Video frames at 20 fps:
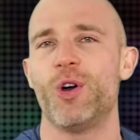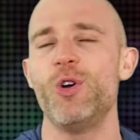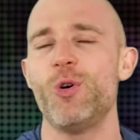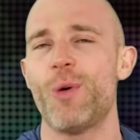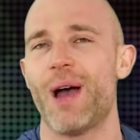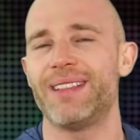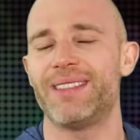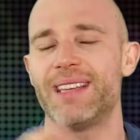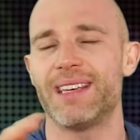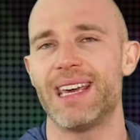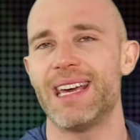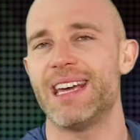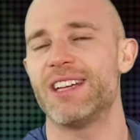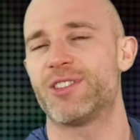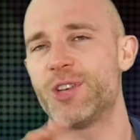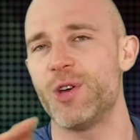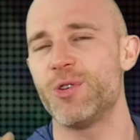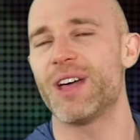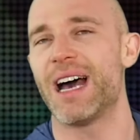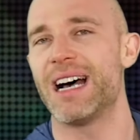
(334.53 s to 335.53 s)
who had the year
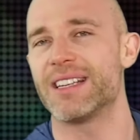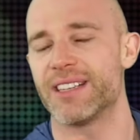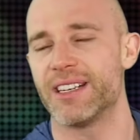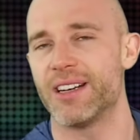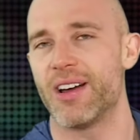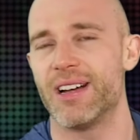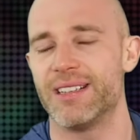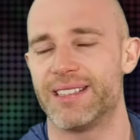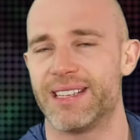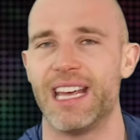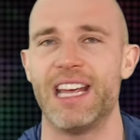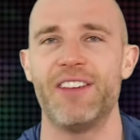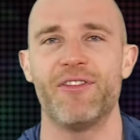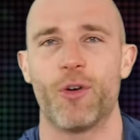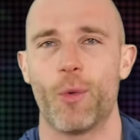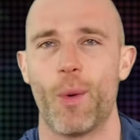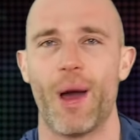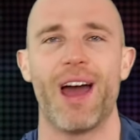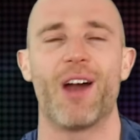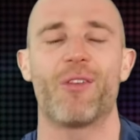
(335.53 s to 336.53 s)
2019 for
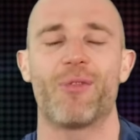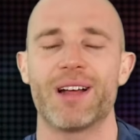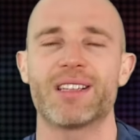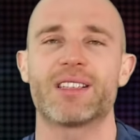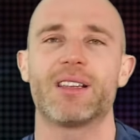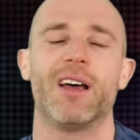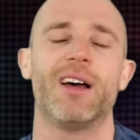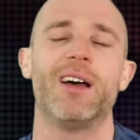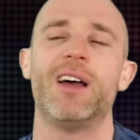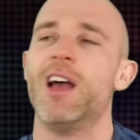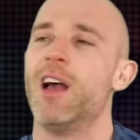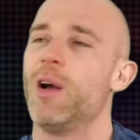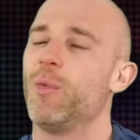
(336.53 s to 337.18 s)
where a wrestler